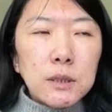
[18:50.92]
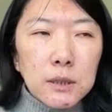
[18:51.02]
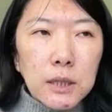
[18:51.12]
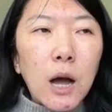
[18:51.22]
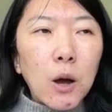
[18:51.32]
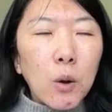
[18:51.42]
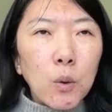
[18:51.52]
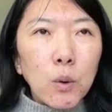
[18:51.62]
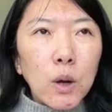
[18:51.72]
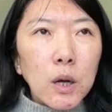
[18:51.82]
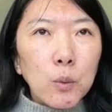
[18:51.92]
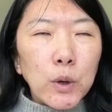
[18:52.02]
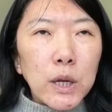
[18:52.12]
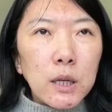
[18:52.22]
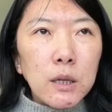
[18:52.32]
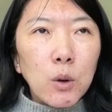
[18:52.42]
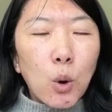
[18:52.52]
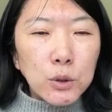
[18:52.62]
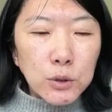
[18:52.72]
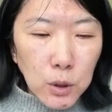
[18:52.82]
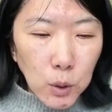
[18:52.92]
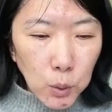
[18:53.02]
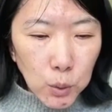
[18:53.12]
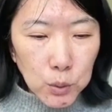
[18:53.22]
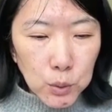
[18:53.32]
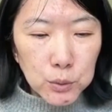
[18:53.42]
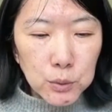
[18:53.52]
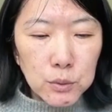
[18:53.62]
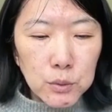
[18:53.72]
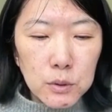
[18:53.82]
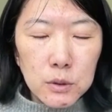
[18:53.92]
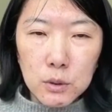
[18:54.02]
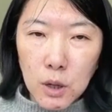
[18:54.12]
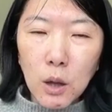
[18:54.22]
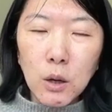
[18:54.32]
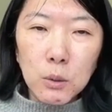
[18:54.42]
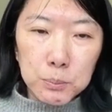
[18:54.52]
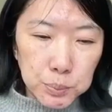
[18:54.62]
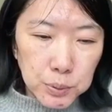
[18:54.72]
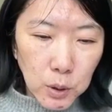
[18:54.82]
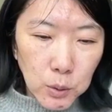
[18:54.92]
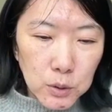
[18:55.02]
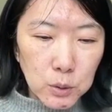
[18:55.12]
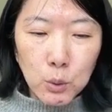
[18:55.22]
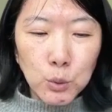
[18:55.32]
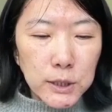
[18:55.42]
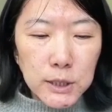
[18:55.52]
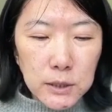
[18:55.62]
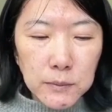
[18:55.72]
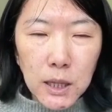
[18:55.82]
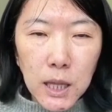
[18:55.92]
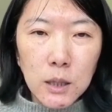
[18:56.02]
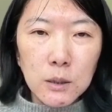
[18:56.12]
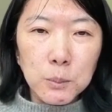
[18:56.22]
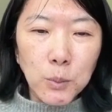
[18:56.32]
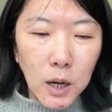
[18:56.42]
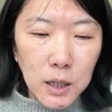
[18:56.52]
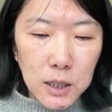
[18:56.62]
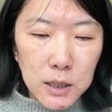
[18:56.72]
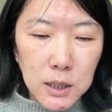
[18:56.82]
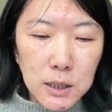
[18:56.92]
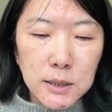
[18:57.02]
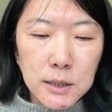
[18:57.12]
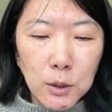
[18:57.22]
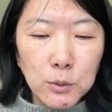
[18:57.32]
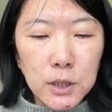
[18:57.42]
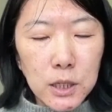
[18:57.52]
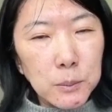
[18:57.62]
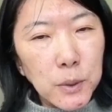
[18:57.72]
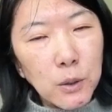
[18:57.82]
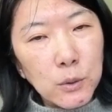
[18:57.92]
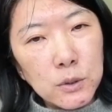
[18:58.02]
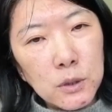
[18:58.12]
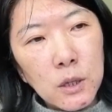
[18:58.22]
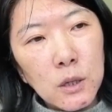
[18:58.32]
now we also got approached, receive a lot of marketing sales emails